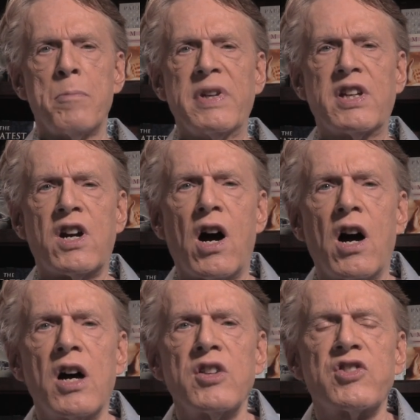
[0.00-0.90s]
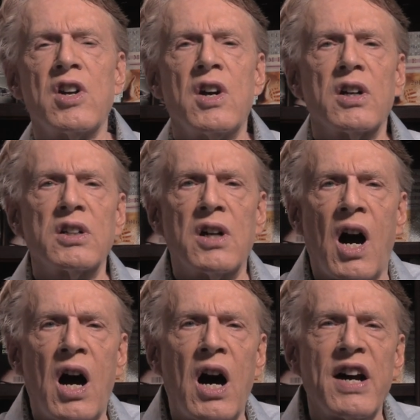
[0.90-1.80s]
Because
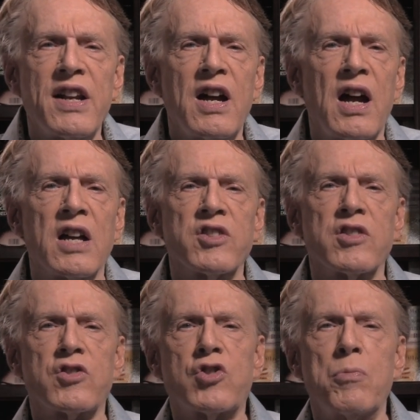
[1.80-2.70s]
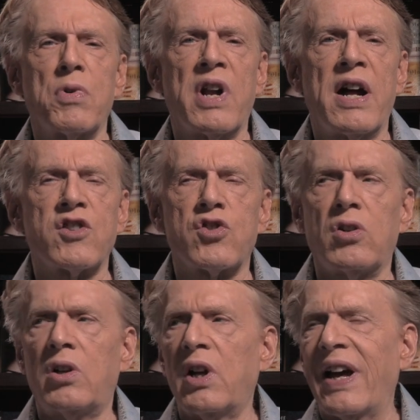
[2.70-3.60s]
God has a
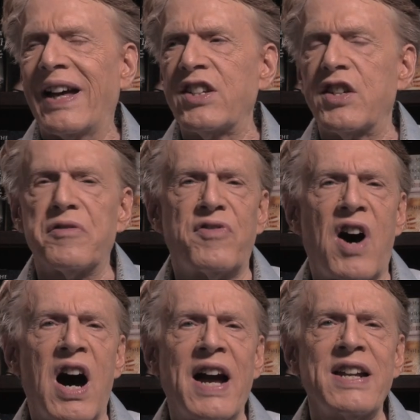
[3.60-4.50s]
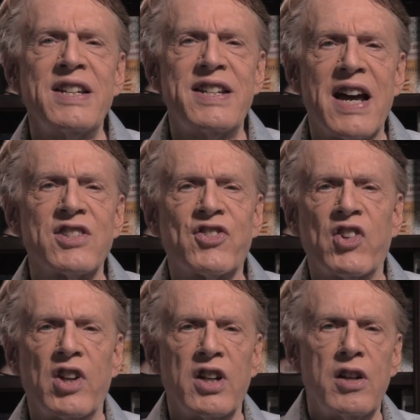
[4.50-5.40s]
supernatural and divine
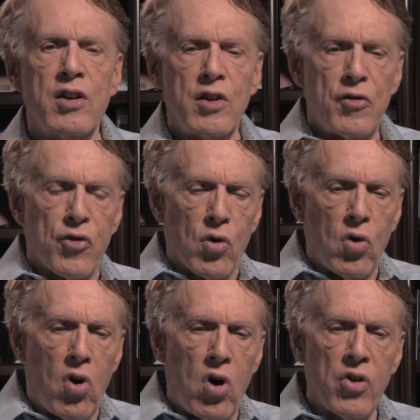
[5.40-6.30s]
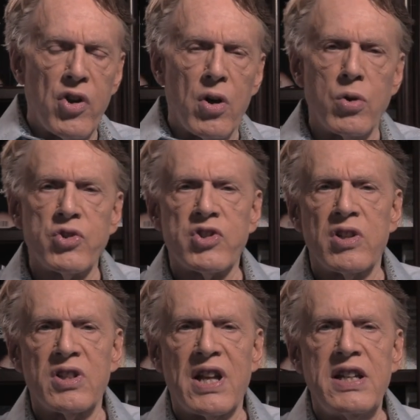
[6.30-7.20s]
destiny for all those
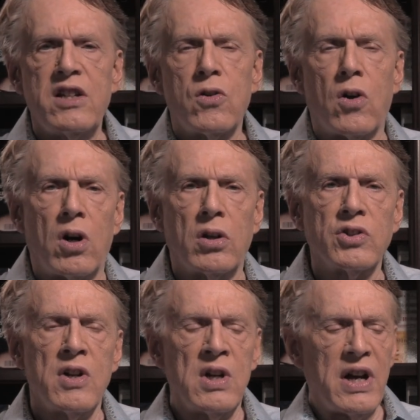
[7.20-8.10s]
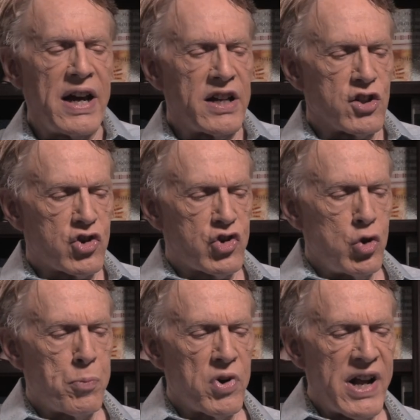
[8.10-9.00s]
that he called, and a
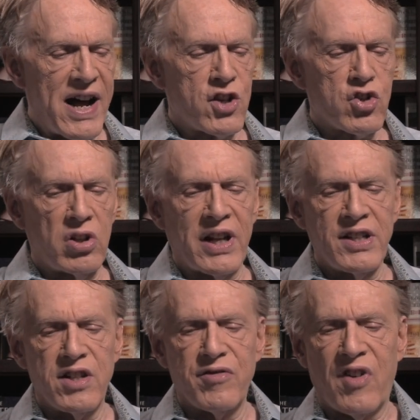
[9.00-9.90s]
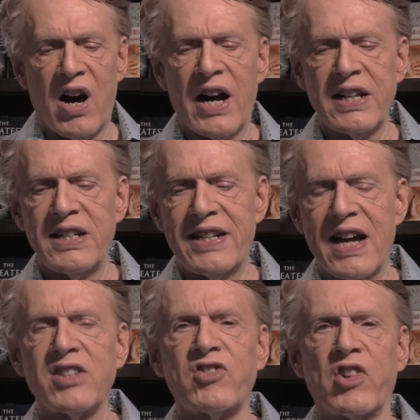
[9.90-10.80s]
supernatural and divine
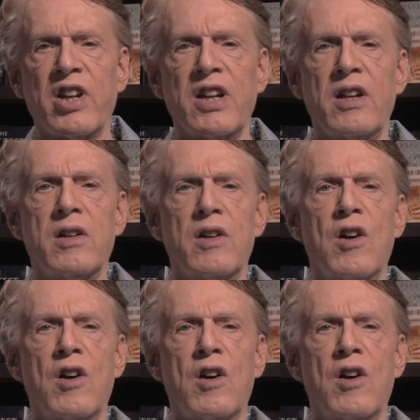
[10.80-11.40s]
destiny